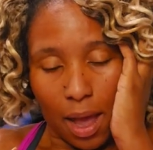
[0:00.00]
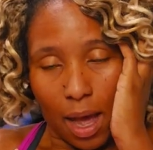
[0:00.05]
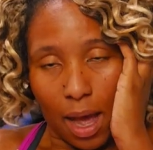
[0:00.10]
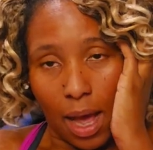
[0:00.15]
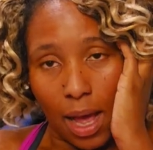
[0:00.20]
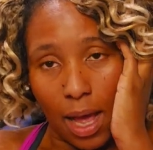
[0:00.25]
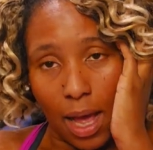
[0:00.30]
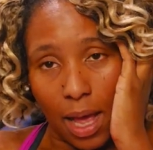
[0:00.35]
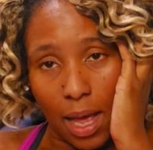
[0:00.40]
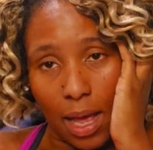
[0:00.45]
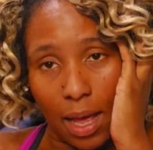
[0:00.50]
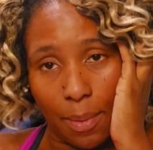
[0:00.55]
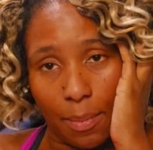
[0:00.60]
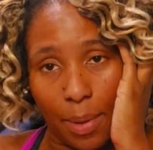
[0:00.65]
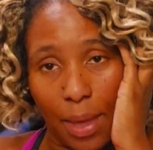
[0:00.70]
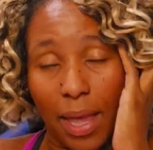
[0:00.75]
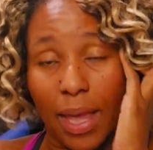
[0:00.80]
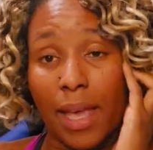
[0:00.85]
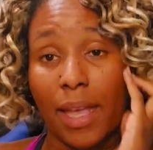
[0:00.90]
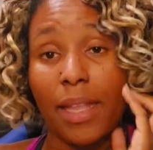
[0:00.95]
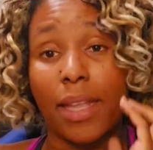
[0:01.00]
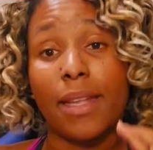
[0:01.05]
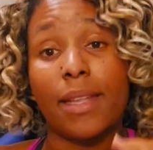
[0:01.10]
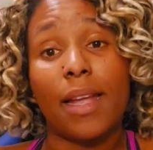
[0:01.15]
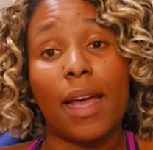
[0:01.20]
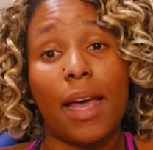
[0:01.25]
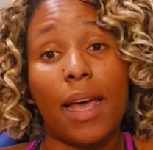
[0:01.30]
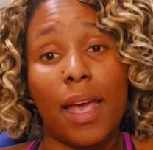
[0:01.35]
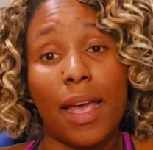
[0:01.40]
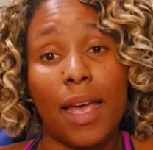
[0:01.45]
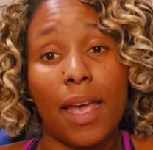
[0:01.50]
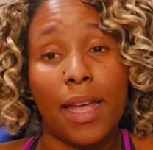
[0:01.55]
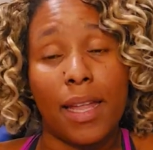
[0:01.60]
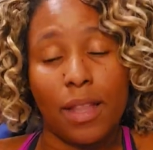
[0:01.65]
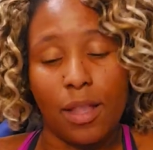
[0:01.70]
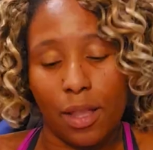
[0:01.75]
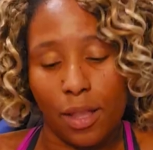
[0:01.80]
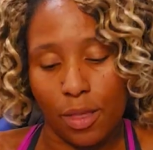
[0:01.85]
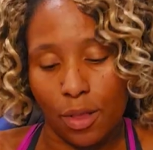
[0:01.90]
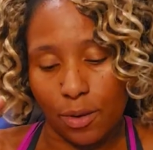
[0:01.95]
Um, and, and,
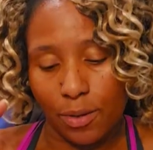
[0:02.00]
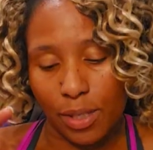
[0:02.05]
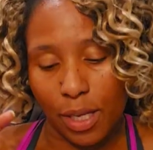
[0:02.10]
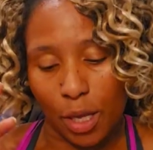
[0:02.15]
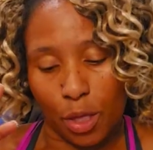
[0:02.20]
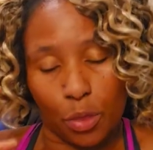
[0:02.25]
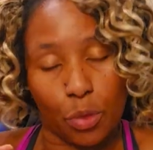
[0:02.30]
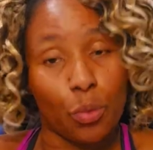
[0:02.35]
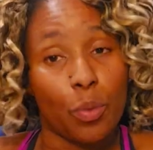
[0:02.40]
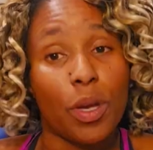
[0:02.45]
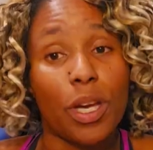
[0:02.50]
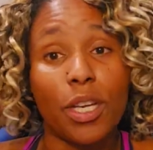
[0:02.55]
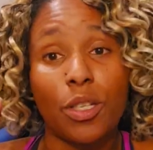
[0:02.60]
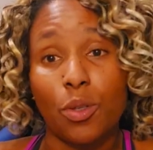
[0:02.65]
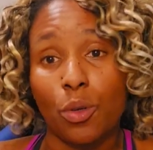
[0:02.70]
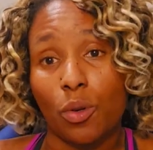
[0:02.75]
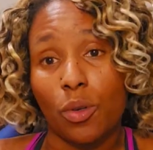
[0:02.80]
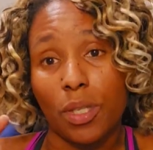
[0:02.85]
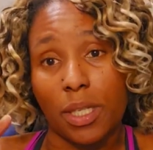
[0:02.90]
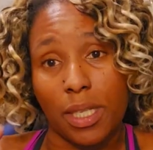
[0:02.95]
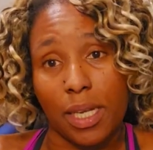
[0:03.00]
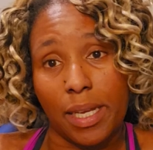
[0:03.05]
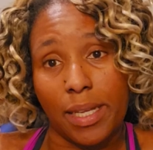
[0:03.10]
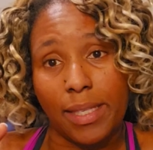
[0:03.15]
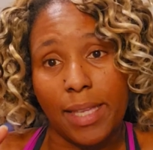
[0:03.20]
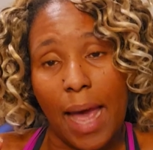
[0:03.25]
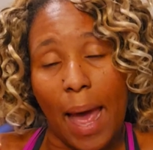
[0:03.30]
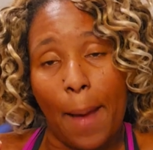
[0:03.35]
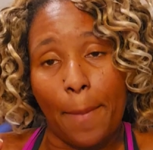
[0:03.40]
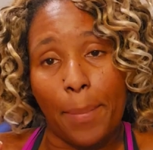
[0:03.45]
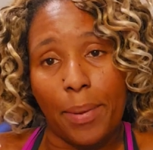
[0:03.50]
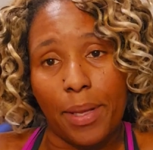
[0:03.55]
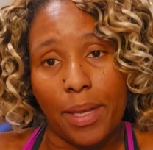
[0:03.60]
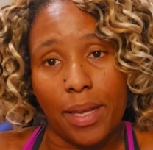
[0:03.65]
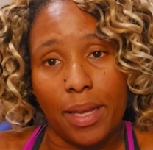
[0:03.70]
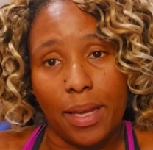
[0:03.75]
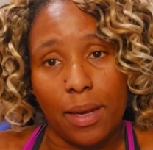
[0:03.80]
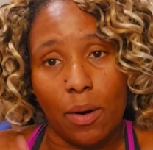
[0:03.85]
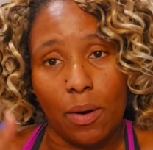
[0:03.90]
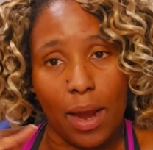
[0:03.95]
and there's like three dual things
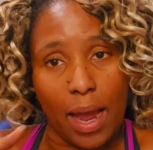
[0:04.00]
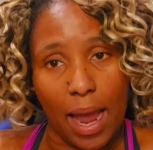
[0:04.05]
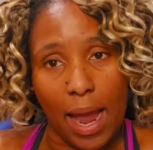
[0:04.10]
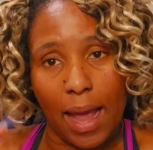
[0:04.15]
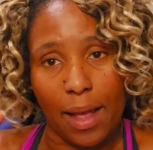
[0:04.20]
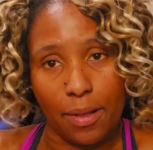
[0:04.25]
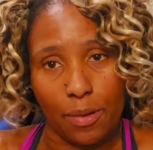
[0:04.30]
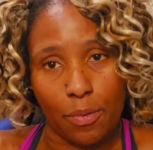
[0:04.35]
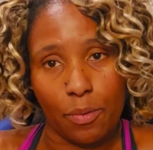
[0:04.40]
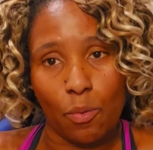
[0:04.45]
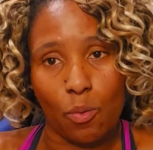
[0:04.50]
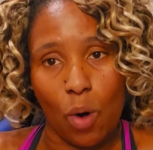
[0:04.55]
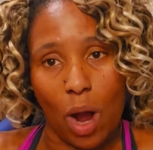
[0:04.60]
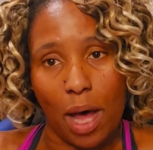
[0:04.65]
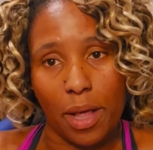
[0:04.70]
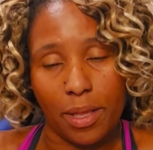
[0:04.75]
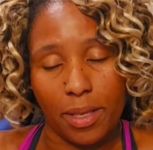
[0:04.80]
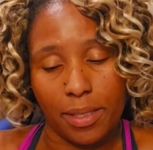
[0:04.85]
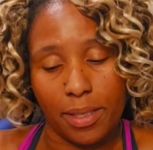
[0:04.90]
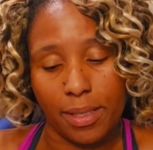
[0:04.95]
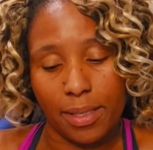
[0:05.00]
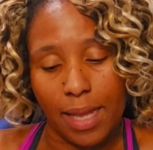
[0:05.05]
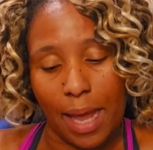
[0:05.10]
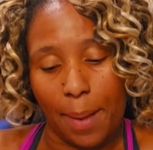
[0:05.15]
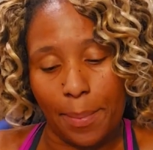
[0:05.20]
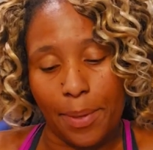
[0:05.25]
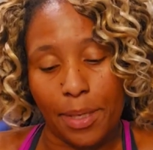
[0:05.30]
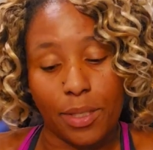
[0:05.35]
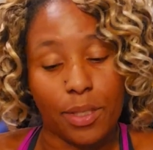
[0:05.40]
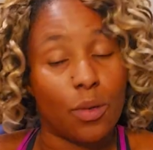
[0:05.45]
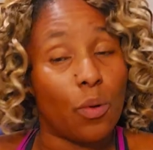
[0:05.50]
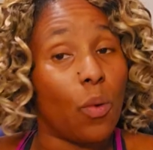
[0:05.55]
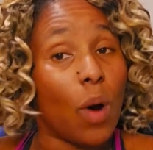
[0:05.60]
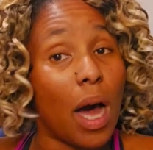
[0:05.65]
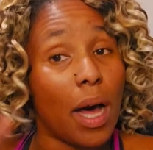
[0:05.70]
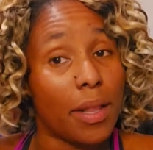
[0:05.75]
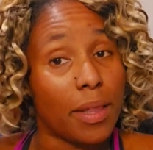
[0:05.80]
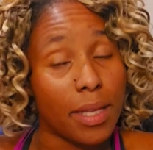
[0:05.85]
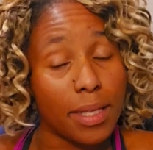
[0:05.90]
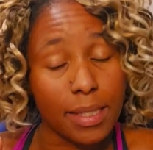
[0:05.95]
happening while this is happening. So
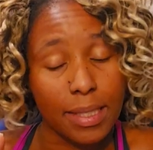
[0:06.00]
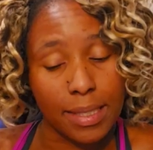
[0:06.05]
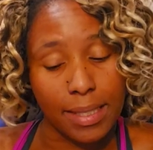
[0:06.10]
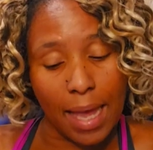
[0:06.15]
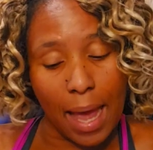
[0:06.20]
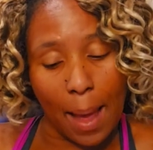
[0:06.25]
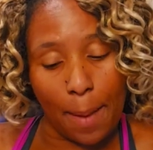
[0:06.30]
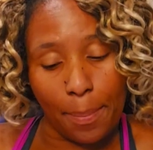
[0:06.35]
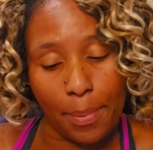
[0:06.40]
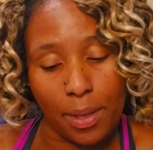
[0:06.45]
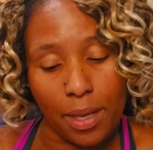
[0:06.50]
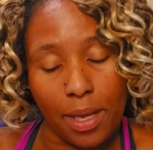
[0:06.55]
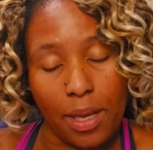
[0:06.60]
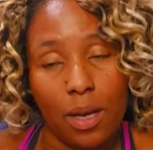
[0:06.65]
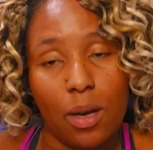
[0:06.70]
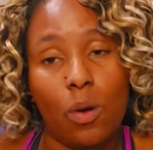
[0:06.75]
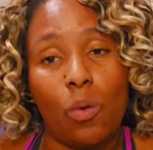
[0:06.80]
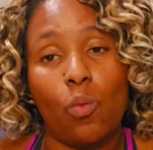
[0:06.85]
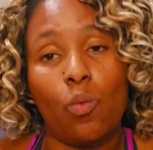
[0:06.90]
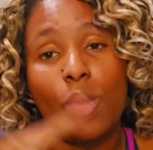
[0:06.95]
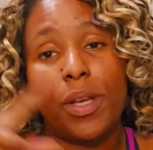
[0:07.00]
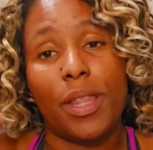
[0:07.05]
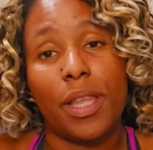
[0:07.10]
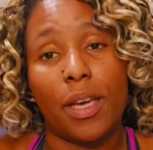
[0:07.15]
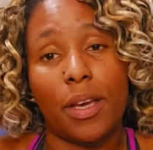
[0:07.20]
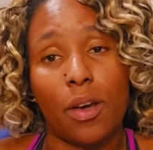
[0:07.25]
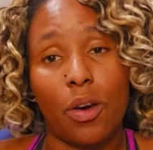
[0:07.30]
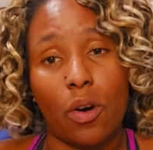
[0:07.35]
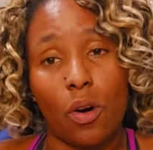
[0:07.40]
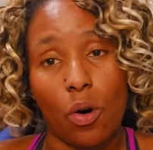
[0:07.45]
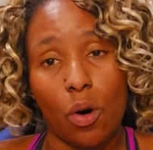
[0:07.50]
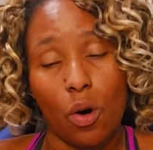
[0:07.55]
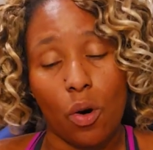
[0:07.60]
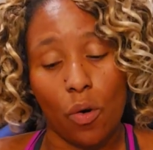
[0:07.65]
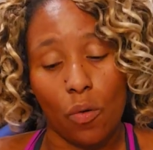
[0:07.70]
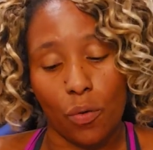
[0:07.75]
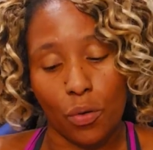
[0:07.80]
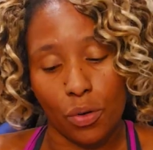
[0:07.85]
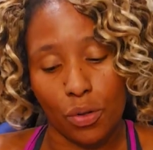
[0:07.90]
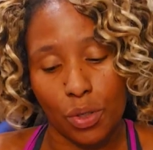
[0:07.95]
while this is happening, we then go
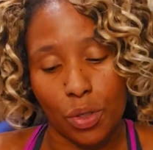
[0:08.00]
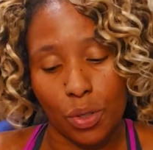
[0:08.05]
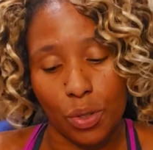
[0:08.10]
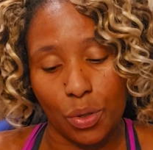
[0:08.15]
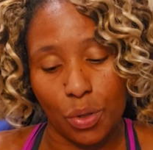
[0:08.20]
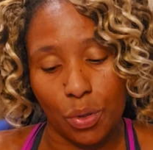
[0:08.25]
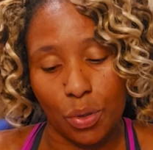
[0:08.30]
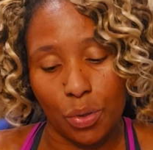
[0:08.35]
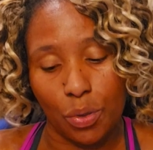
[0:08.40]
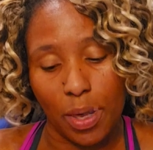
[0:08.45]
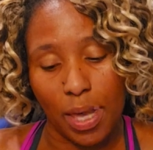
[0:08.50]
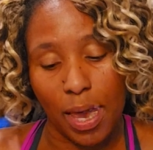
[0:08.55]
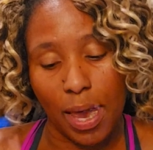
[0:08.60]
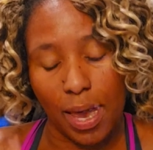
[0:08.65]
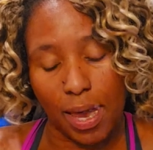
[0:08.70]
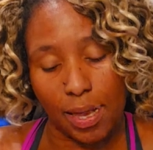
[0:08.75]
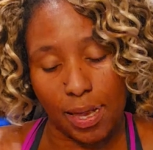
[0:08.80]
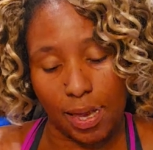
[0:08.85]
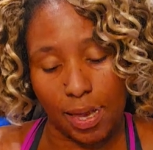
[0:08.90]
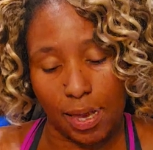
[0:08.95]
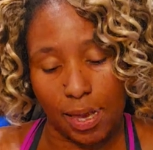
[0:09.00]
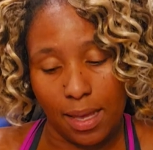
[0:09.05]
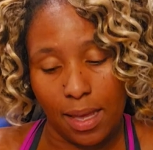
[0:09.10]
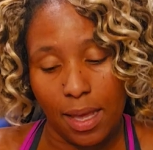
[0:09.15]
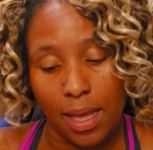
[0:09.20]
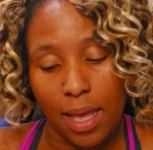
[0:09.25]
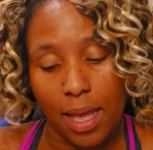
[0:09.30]
over to Katie,